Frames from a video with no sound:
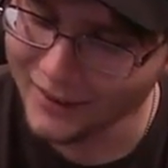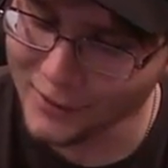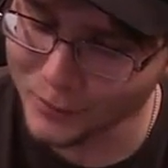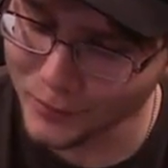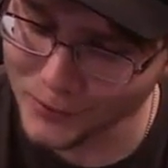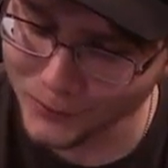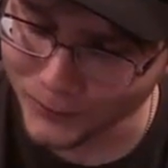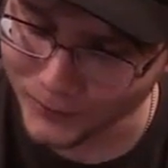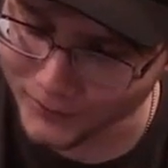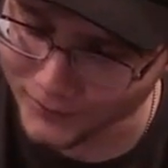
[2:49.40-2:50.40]
That's pretty
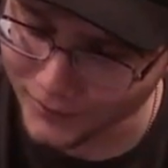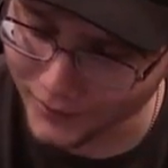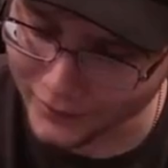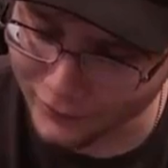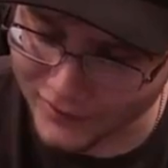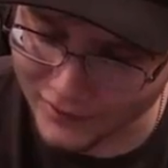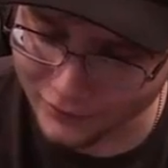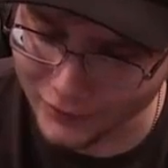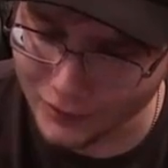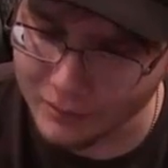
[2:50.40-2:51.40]
cool. All different stuff
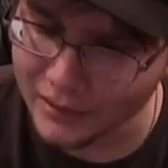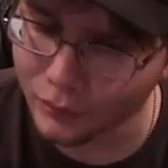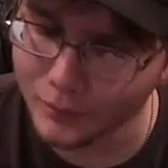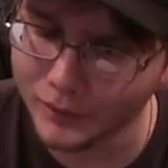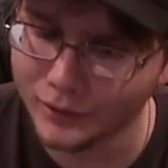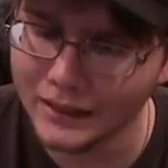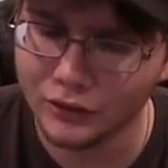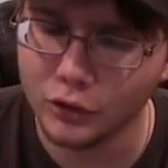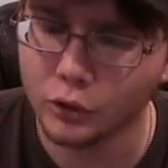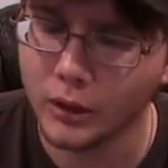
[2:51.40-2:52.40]
that you can make from it. So I guess
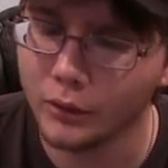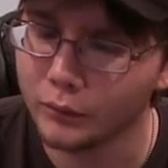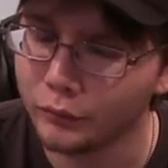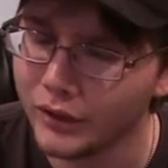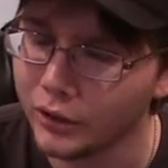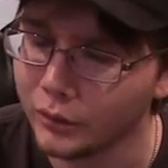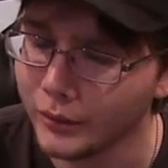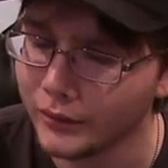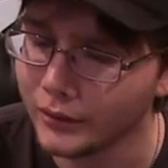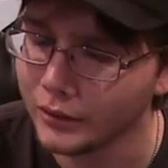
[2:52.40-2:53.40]
you can create your own figure
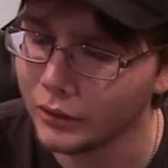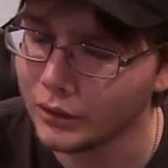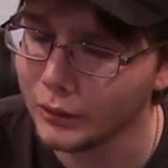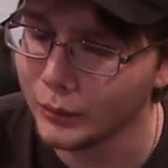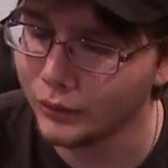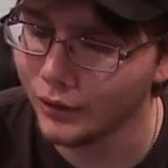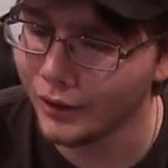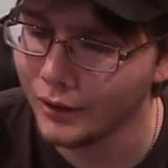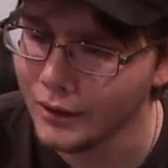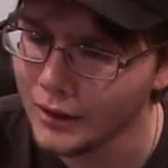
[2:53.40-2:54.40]
with it, and you can use
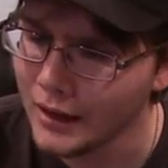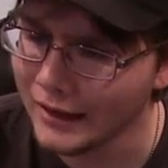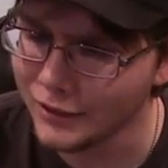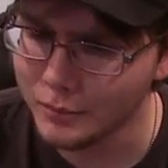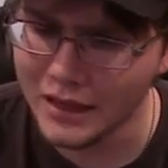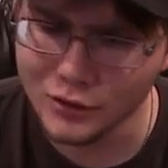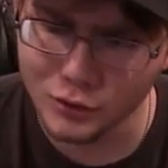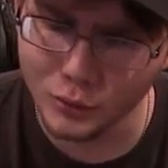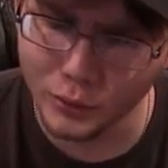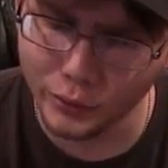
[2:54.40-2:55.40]
uh, I guess
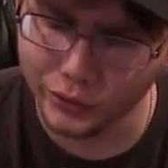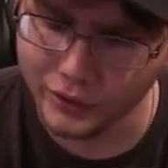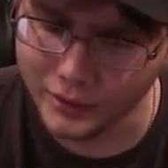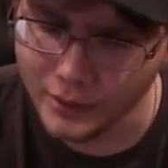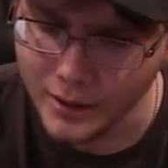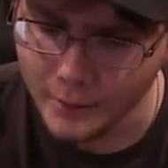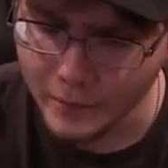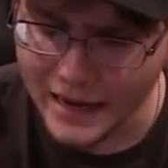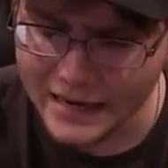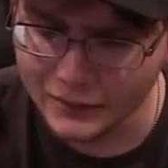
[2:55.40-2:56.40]
pencils and
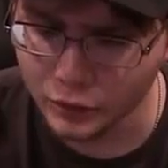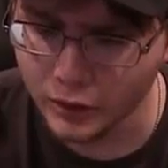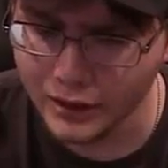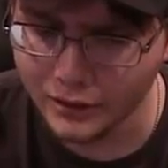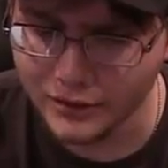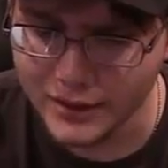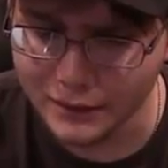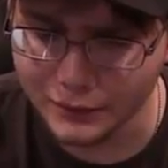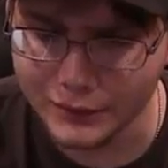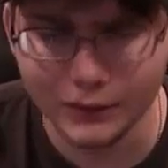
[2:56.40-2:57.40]
paint and crayons and
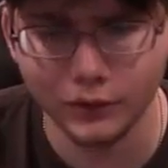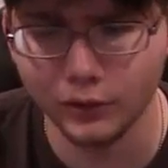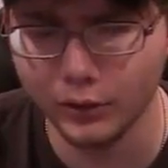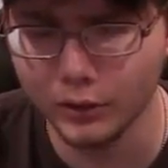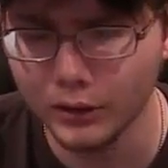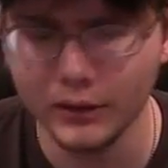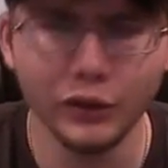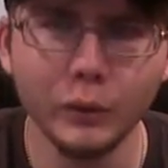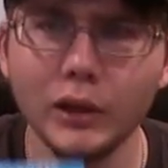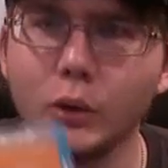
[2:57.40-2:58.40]
everything. So
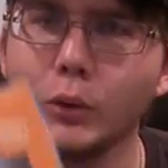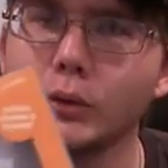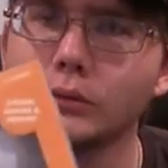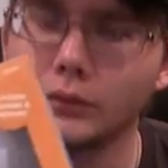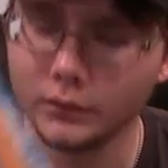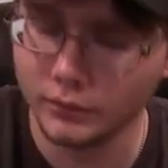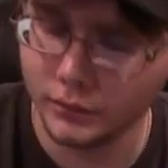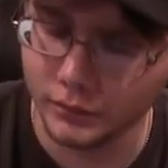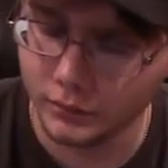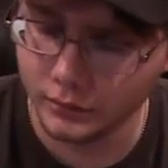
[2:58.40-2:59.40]
that's really cool.
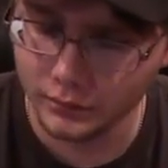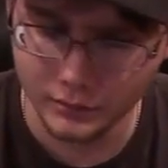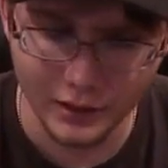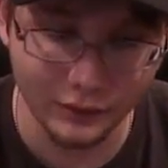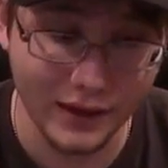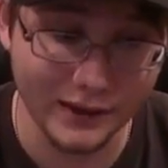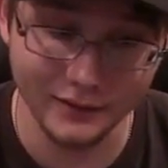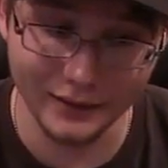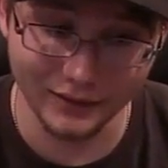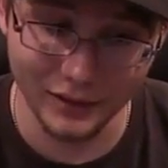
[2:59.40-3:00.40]
If I had,
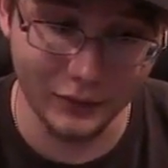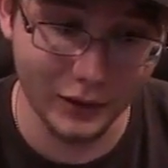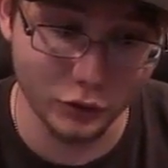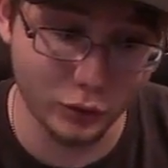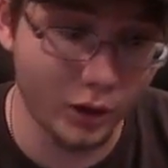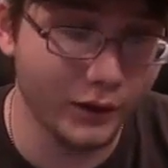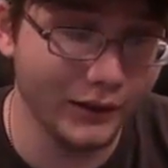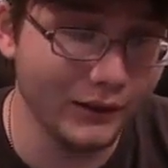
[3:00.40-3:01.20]
like I said, if I could draw to